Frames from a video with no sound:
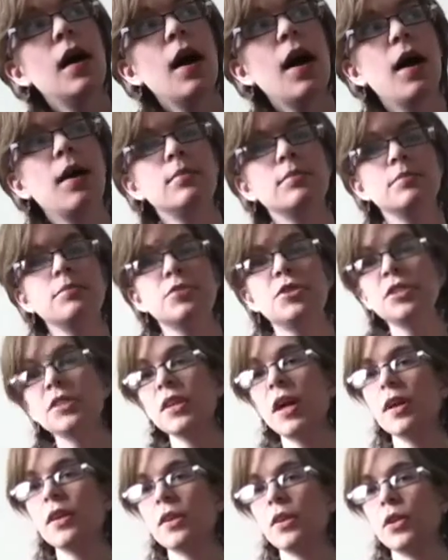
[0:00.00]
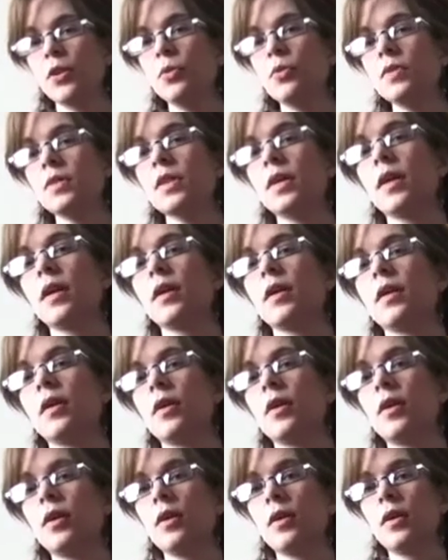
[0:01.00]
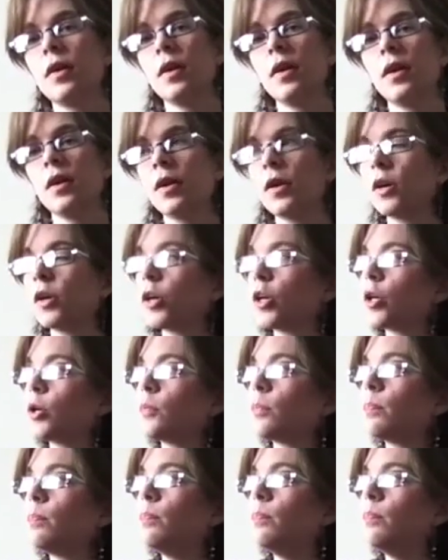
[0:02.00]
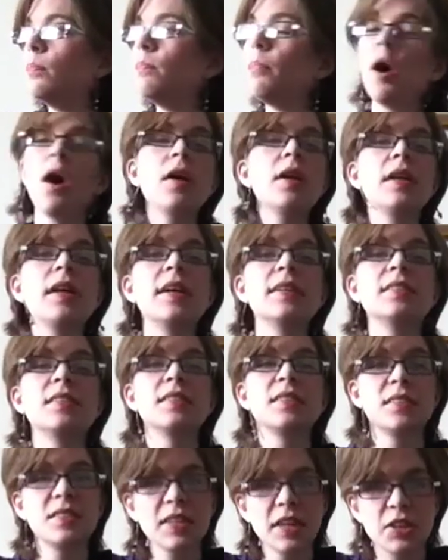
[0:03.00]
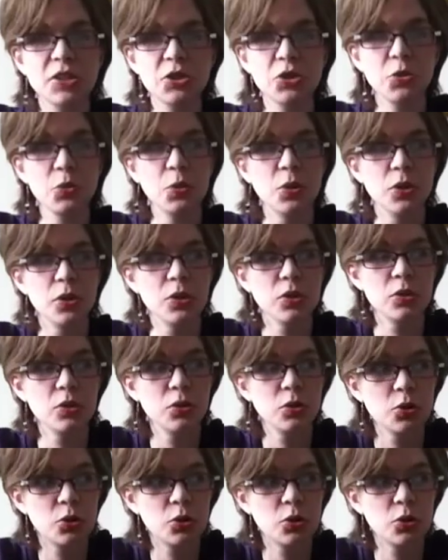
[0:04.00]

um, she's not using her body as a sexual